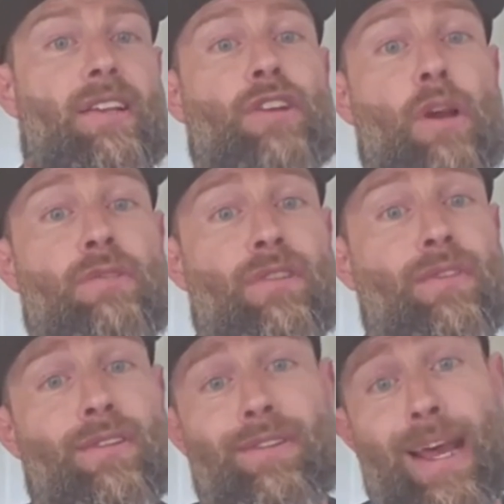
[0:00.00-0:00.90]
In terms
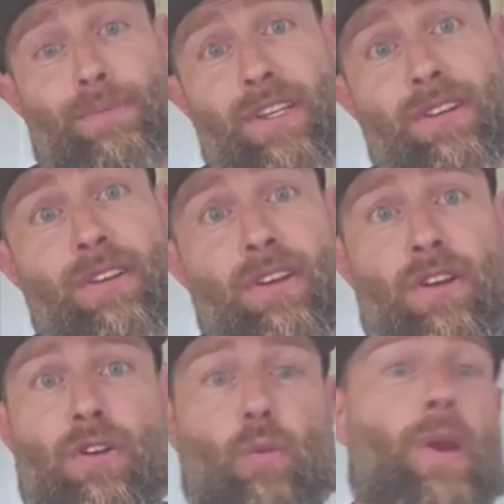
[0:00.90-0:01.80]
of leptin,
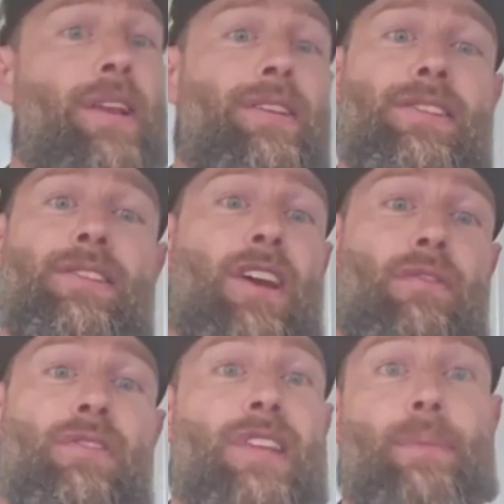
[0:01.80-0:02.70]
we didn't
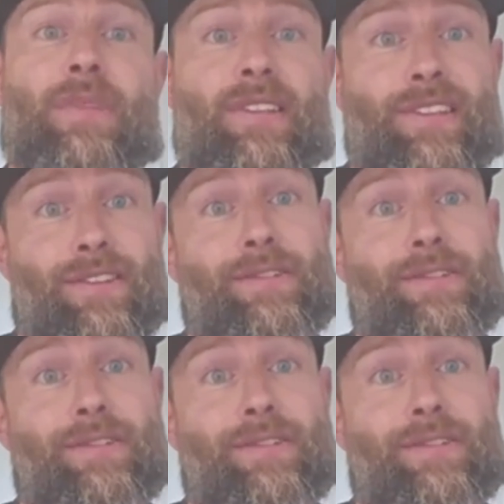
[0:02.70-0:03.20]
discover leptin until